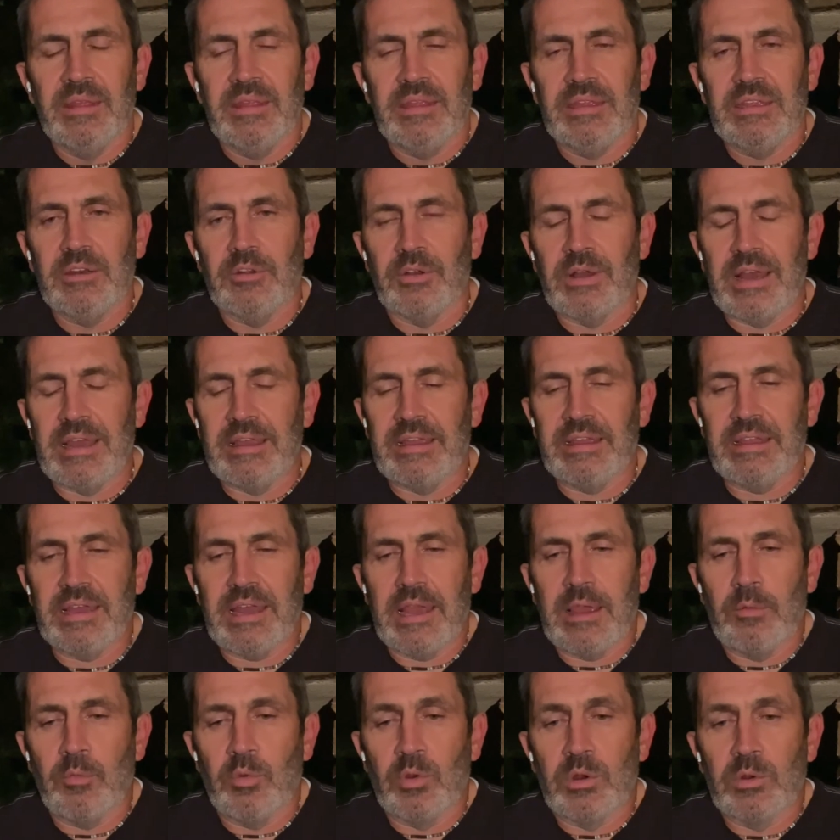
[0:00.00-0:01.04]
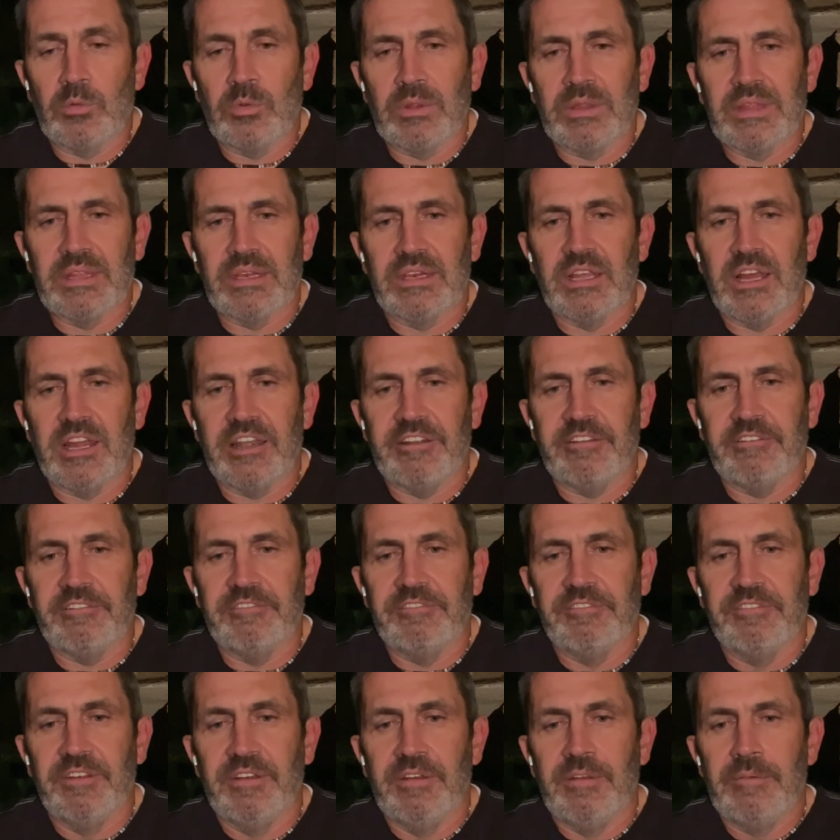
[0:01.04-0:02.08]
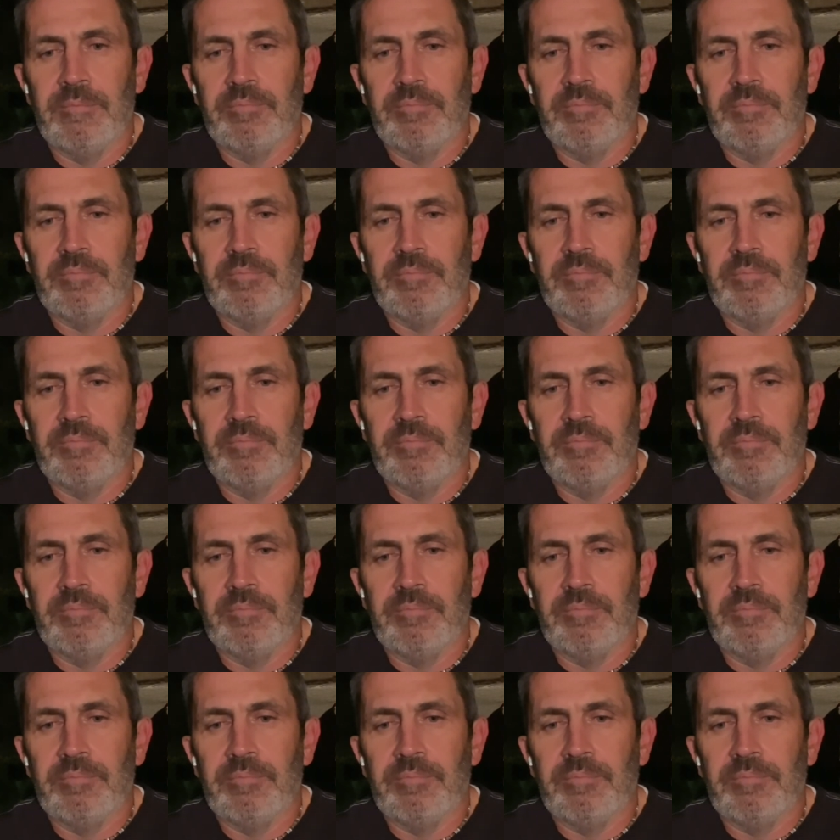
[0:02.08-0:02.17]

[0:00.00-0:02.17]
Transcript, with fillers: You know, I, I work with a lot of